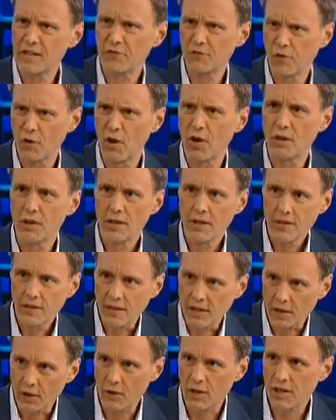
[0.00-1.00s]
fall.
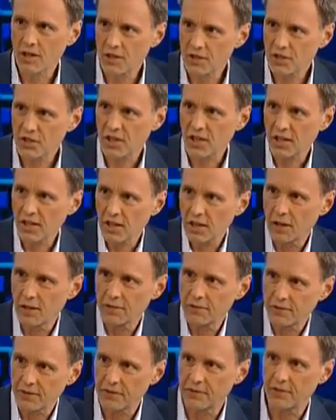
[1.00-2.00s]
They agreed to this thing, you know,
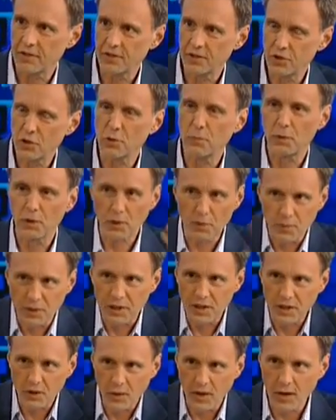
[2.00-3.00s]
if the super
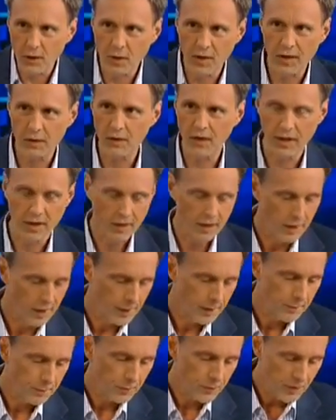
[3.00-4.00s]
committee, quack, quack, quack.
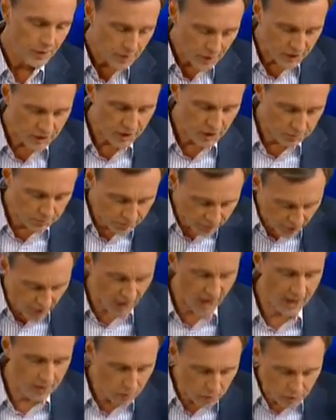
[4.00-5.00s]
They said,
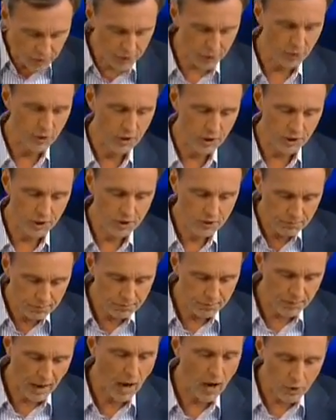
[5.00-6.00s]
fine, we'll do this,
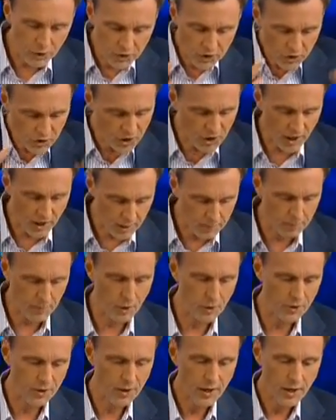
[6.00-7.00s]
House, Senate,
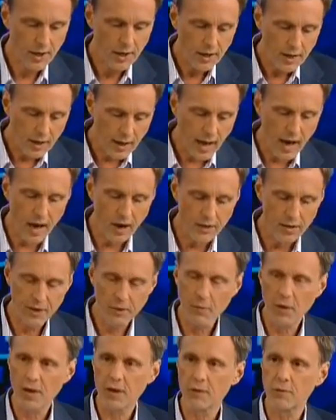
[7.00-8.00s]
both. Now they
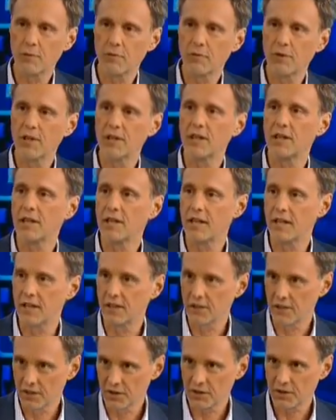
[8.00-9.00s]
want to
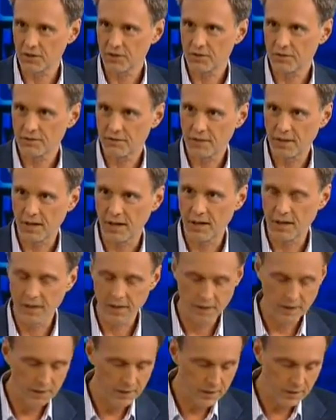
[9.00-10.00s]
relitigate this.
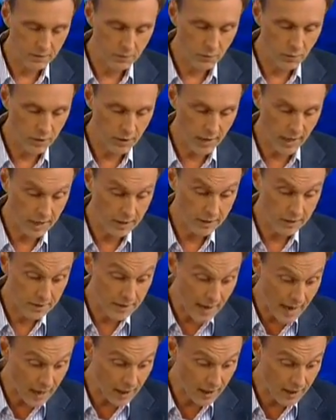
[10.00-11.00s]
And
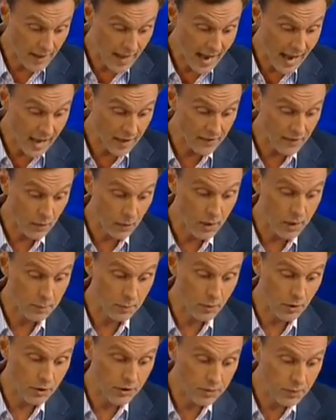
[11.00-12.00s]
not only that, they want
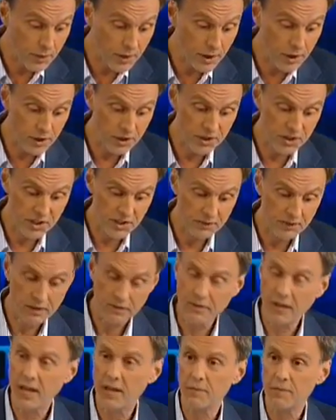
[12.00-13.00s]
to pull
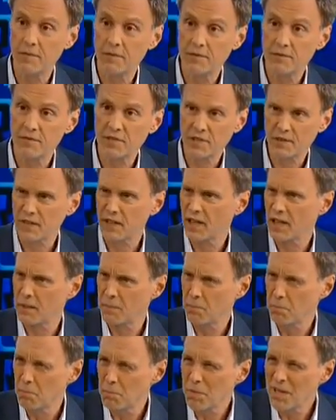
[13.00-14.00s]

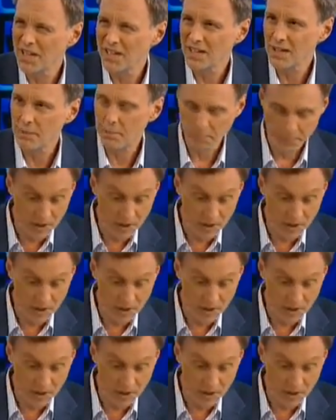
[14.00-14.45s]
$379